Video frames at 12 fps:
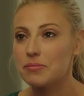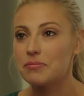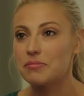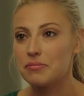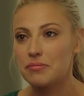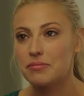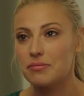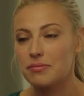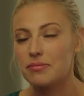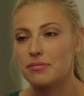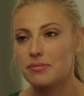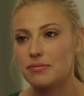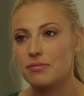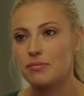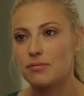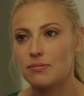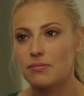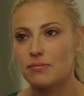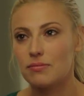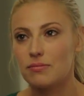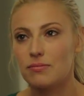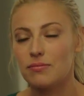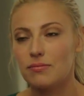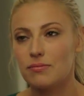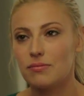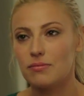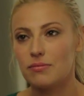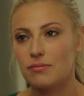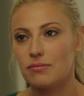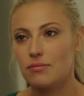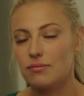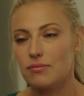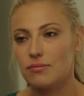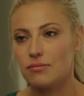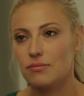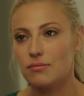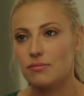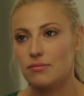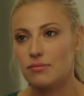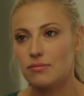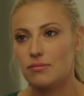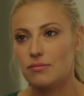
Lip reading: The person shown says nothing.